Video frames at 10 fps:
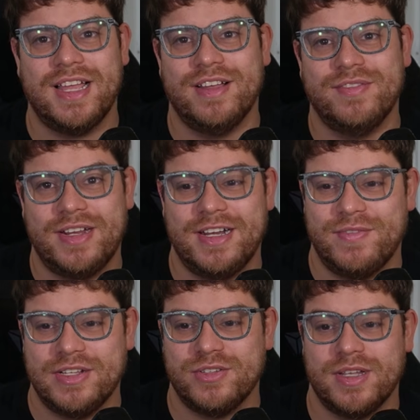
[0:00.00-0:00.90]
an
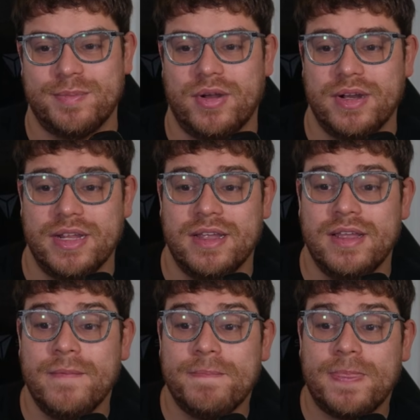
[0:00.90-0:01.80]
adventuring party.
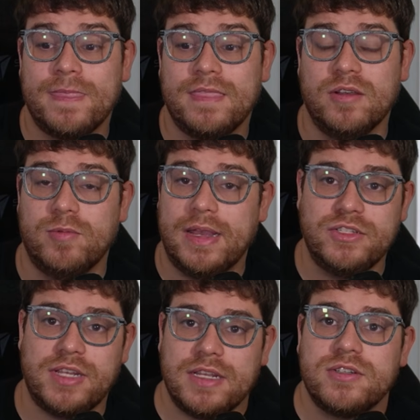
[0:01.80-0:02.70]
The
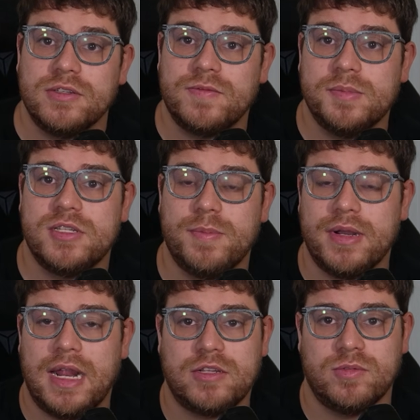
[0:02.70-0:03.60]
Winchesters from
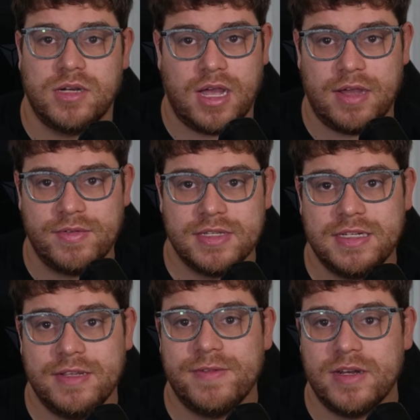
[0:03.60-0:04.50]
Supernatural obviously
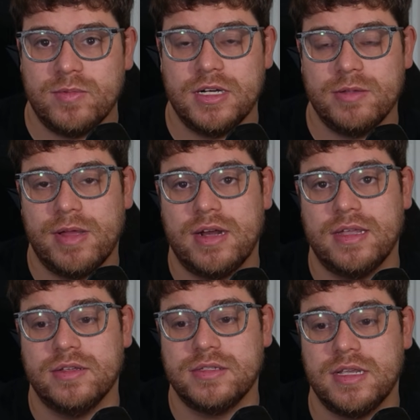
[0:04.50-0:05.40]
fit really well
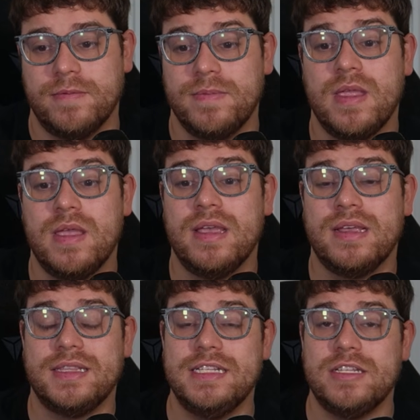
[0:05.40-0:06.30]
here. So
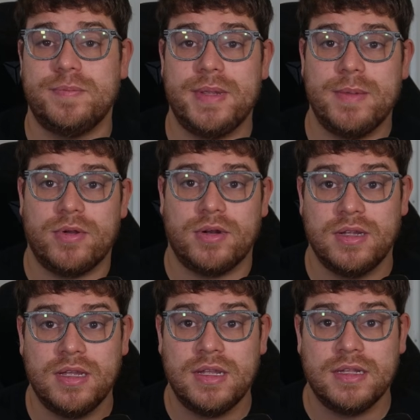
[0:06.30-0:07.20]
these are people
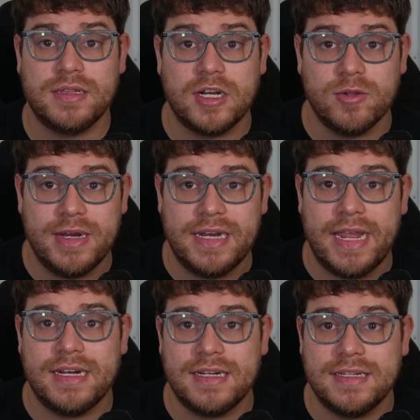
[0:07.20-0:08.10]
that are
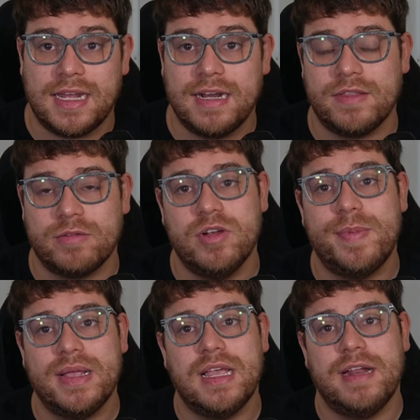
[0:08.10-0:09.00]
related inside of the group
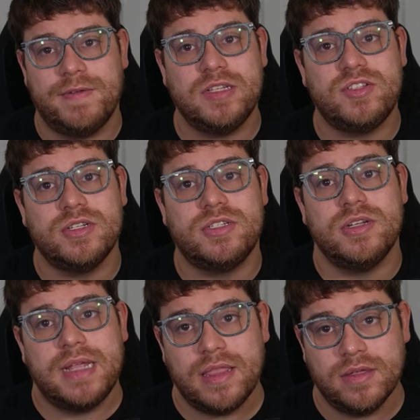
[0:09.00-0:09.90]
and they adventure together.